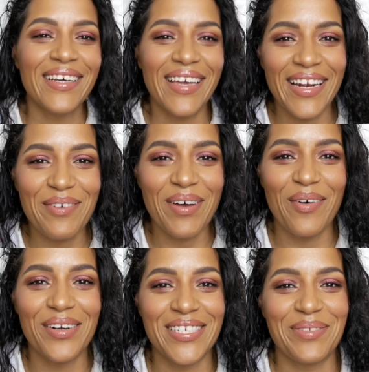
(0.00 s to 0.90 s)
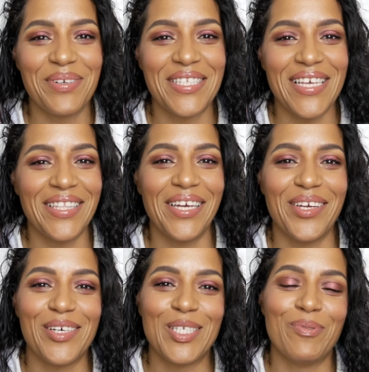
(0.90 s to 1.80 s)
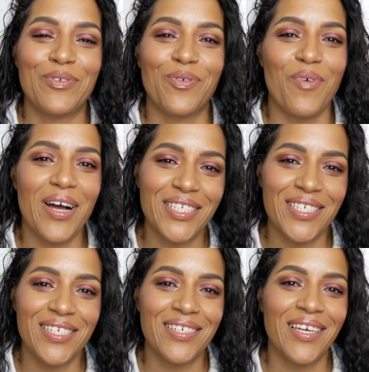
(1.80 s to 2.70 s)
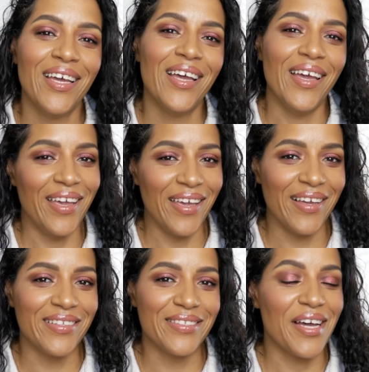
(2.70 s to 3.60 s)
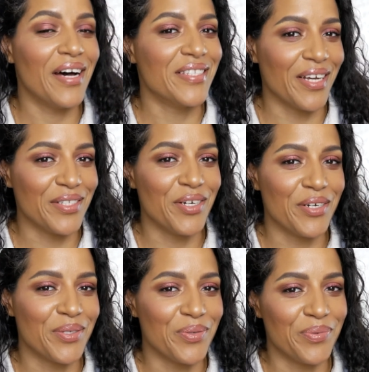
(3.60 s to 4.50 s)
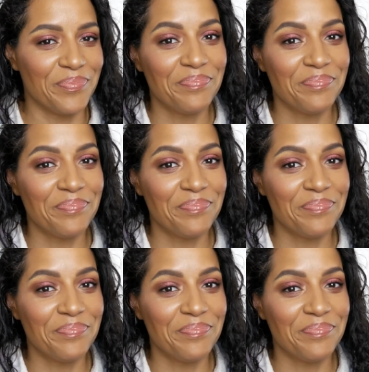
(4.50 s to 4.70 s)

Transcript: Anyway, I just want to say thank y'all so much for watching, and I'll talk to y'all soon.